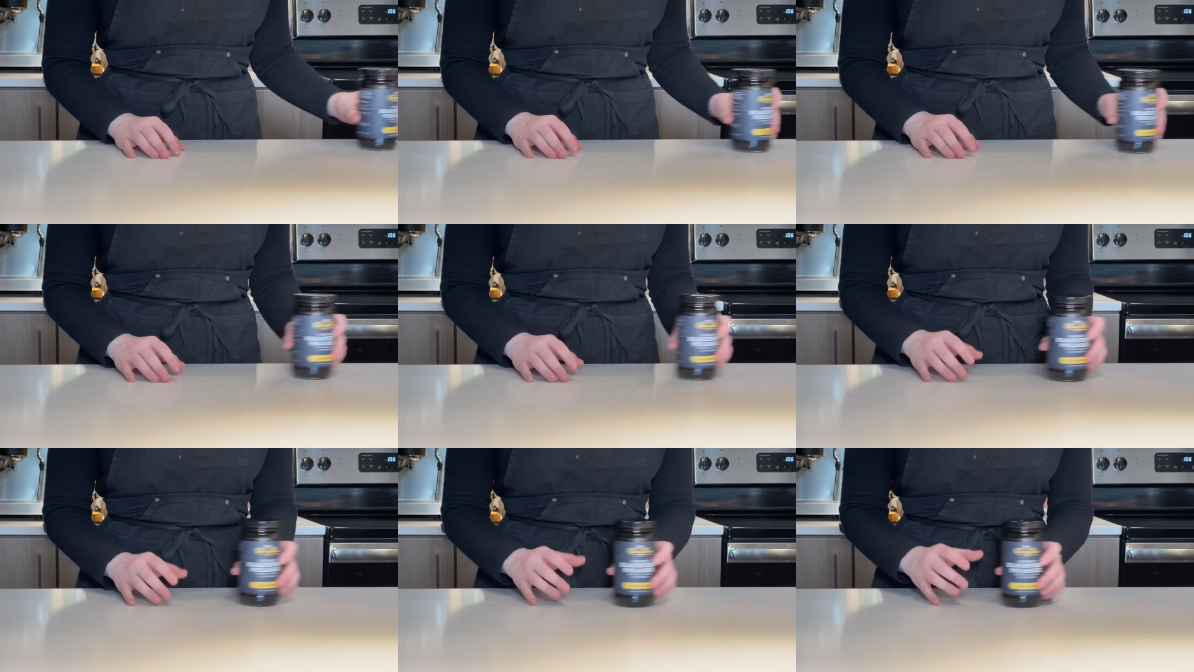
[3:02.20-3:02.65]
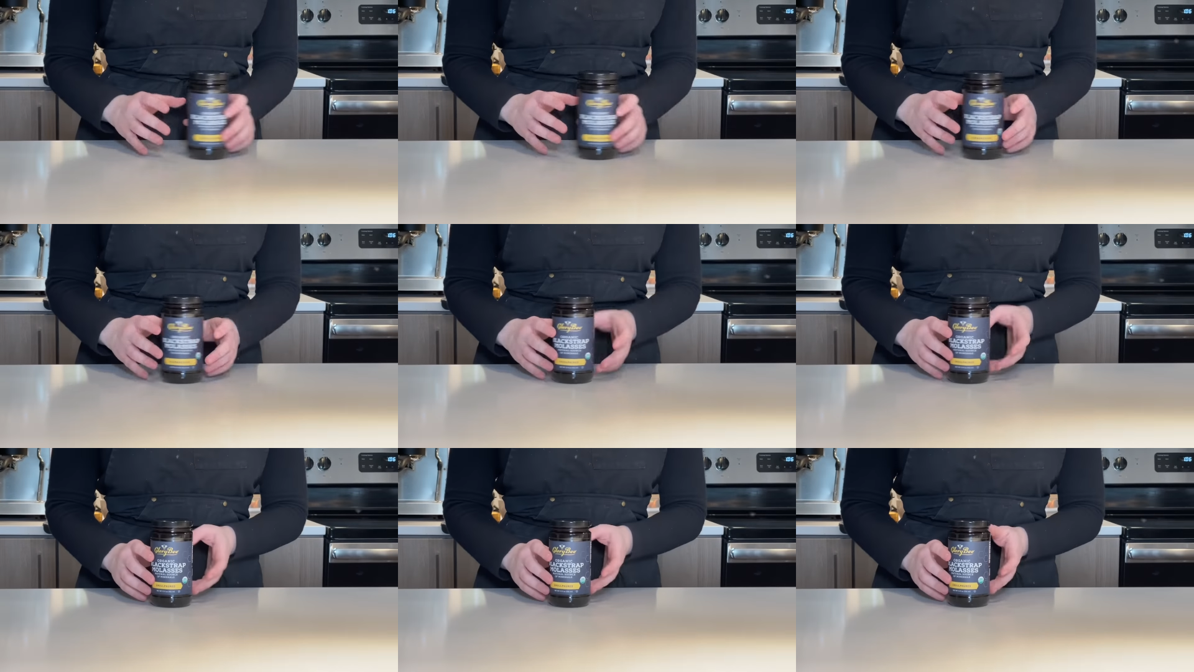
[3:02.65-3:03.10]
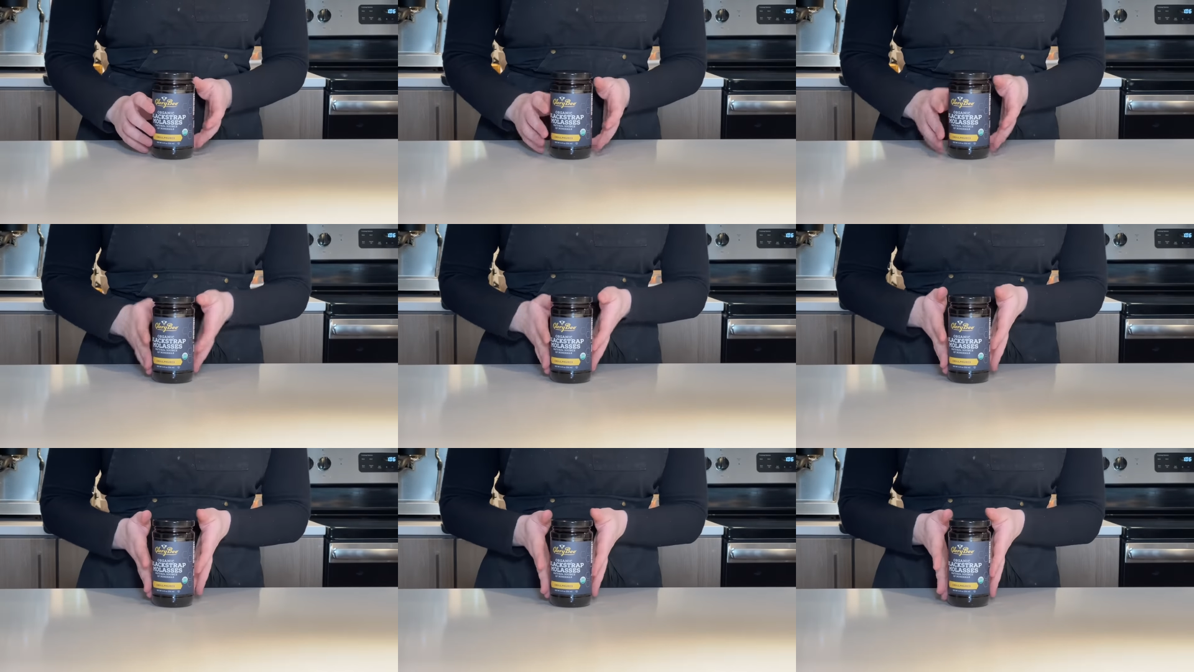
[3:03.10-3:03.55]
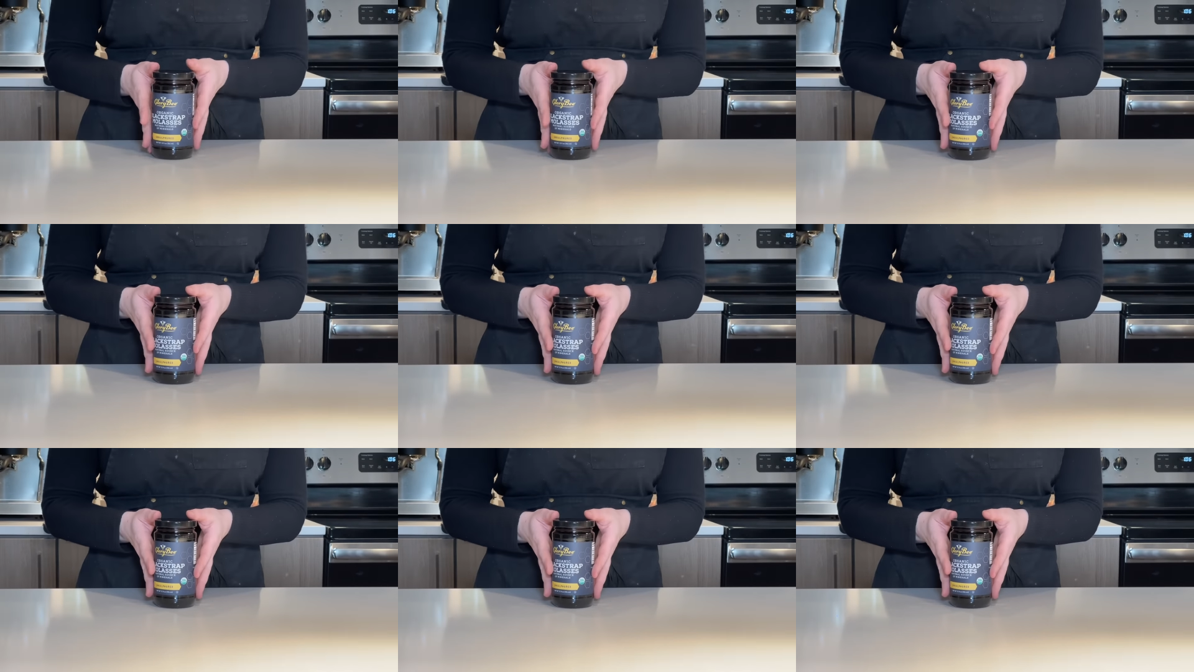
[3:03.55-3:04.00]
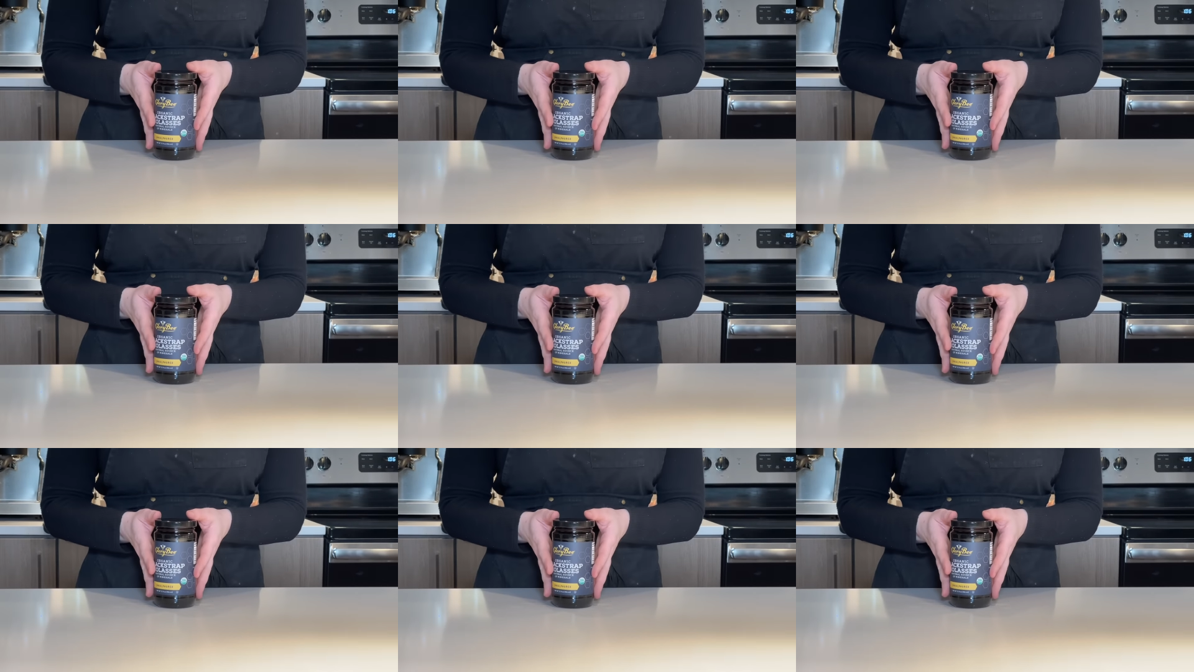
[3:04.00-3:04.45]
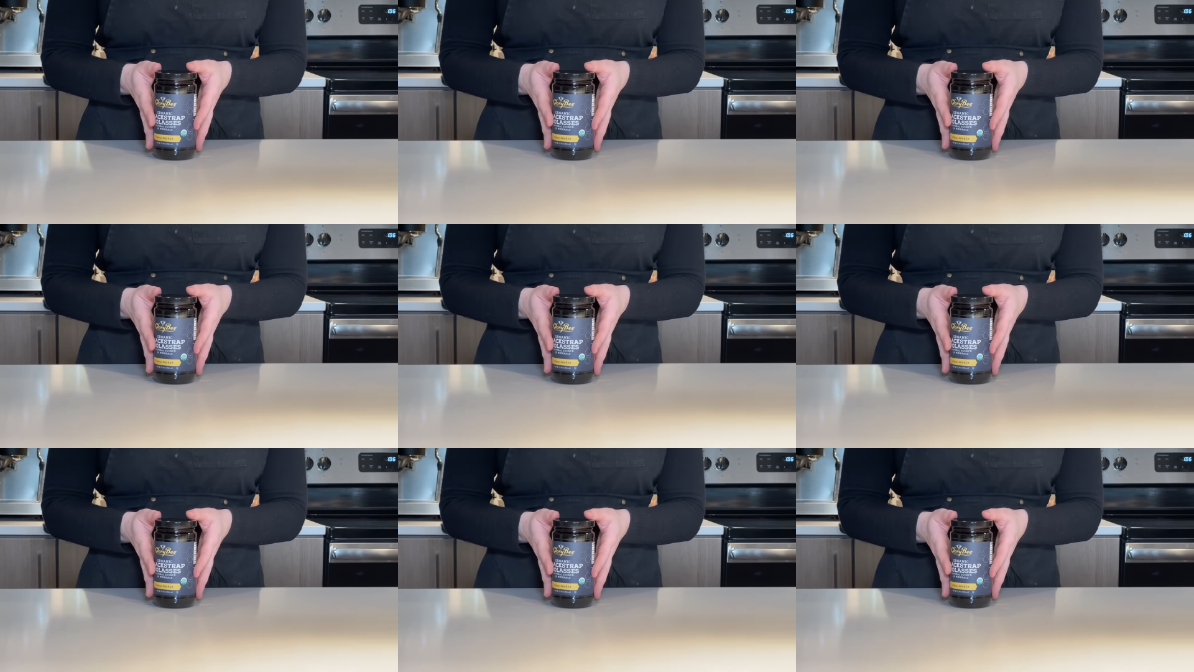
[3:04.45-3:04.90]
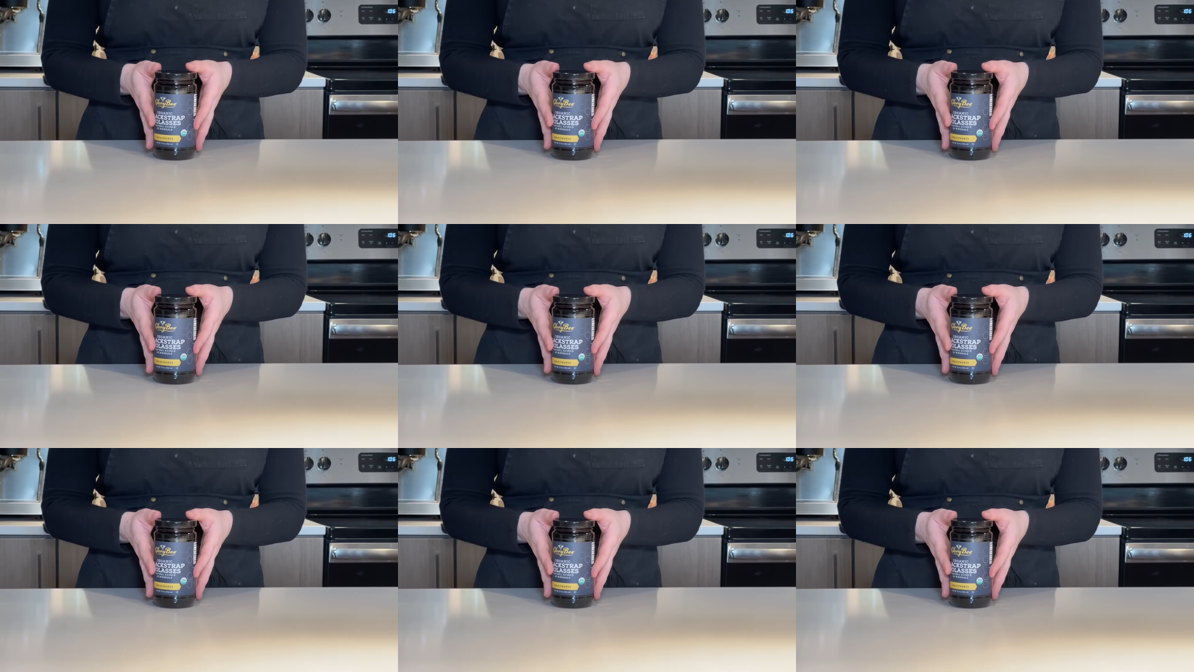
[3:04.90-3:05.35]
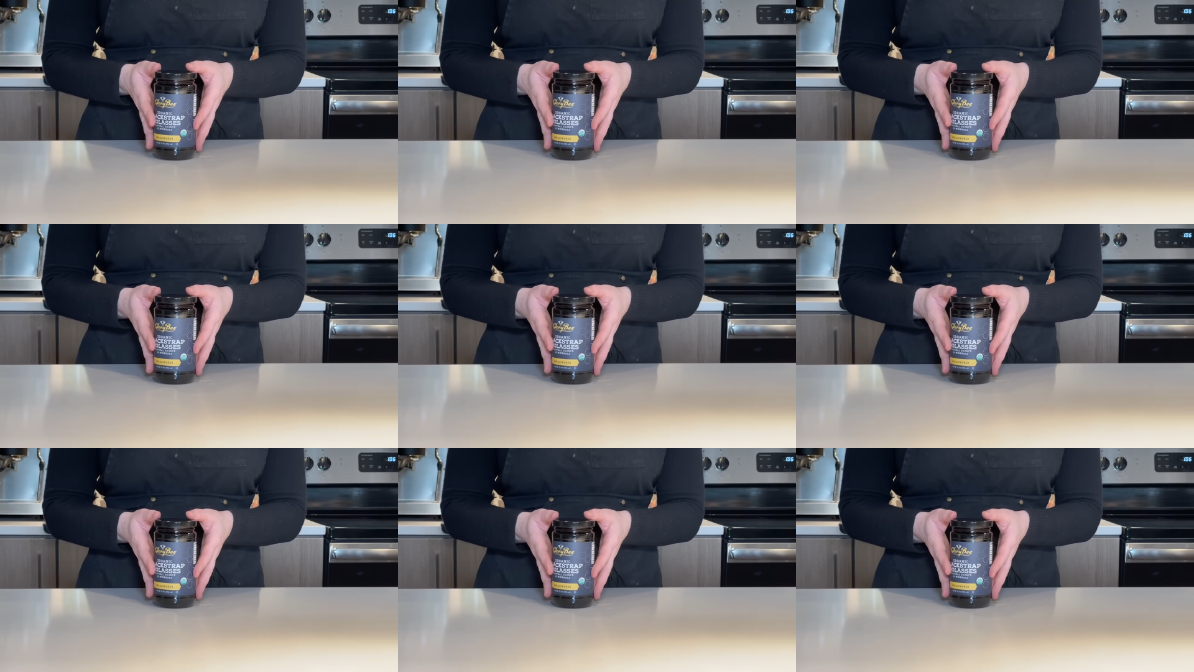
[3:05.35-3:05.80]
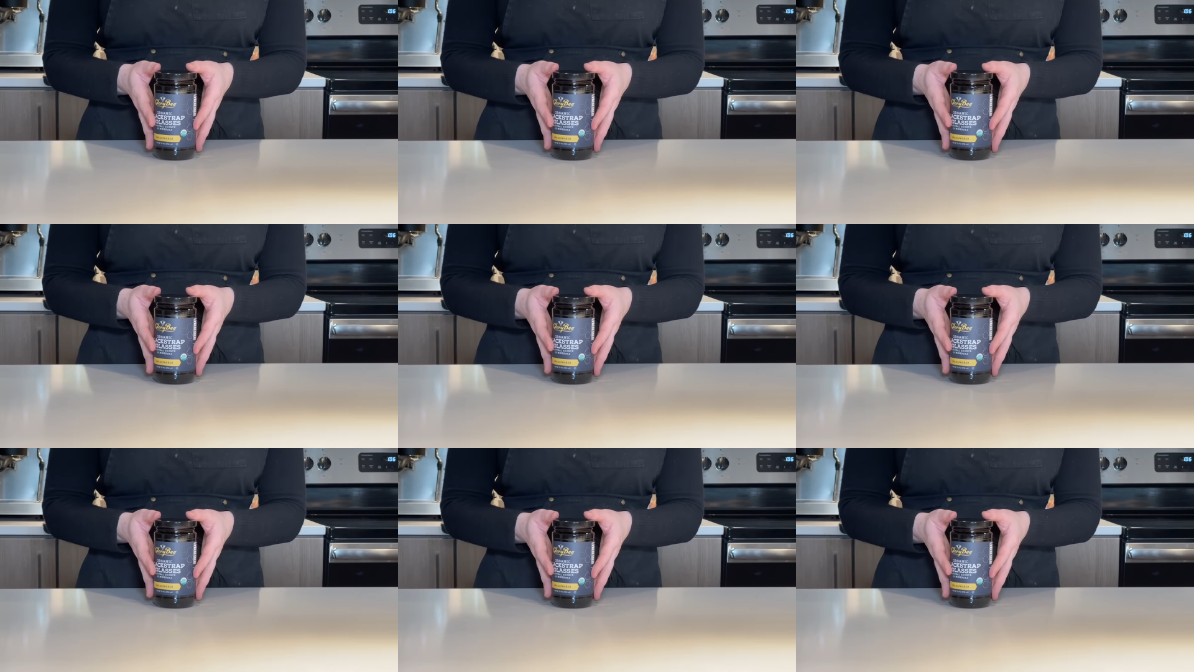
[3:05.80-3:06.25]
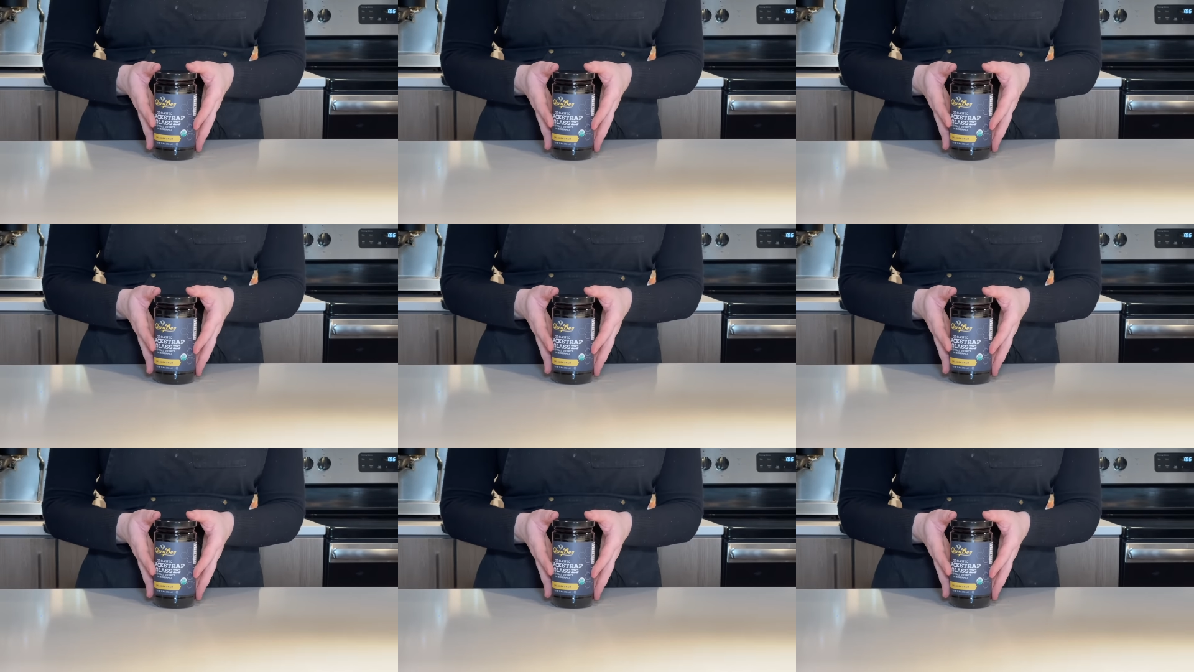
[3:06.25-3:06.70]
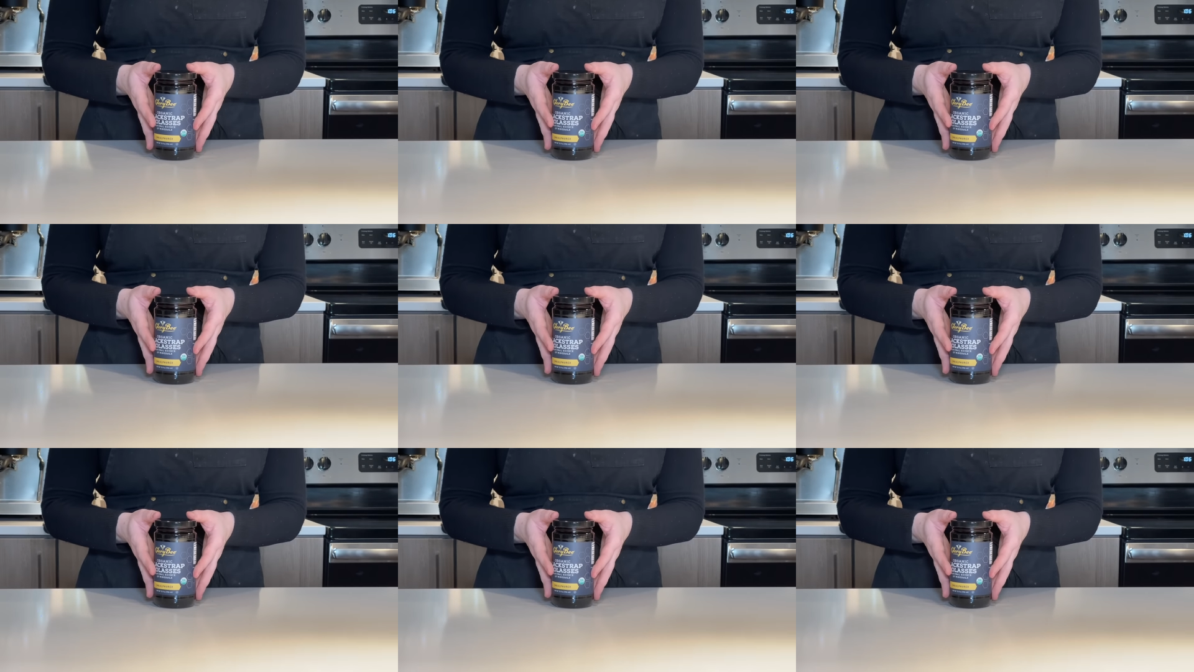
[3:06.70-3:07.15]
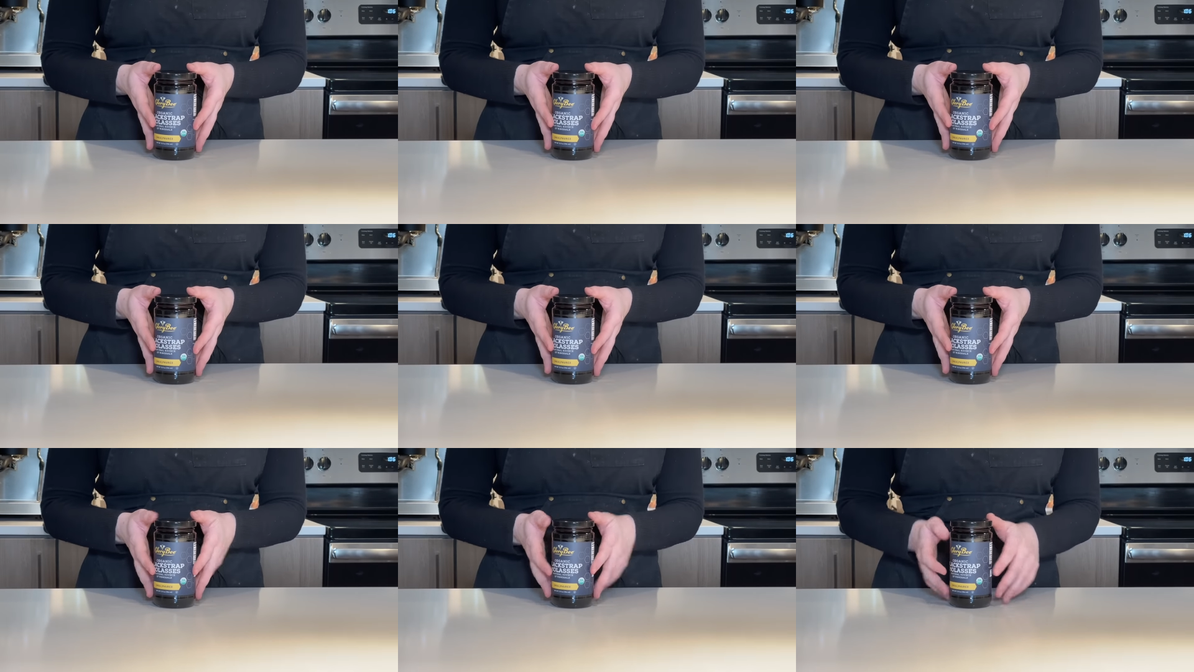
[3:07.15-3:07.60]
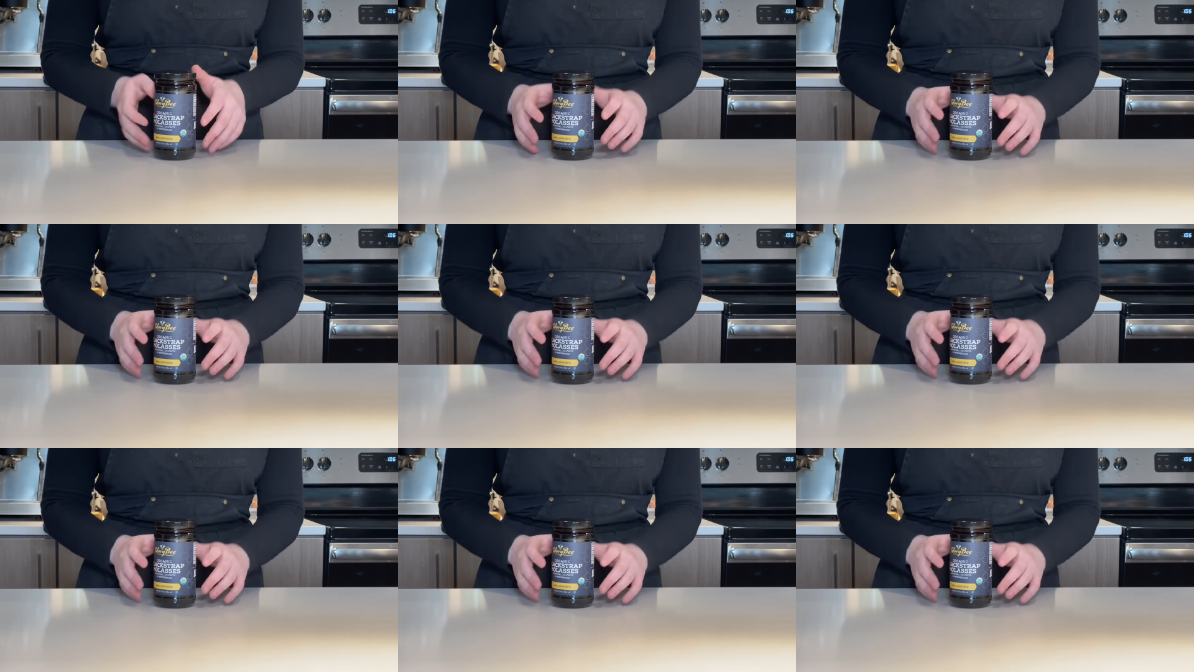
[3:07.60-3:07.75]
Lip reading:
Nobody's mouth can be seen.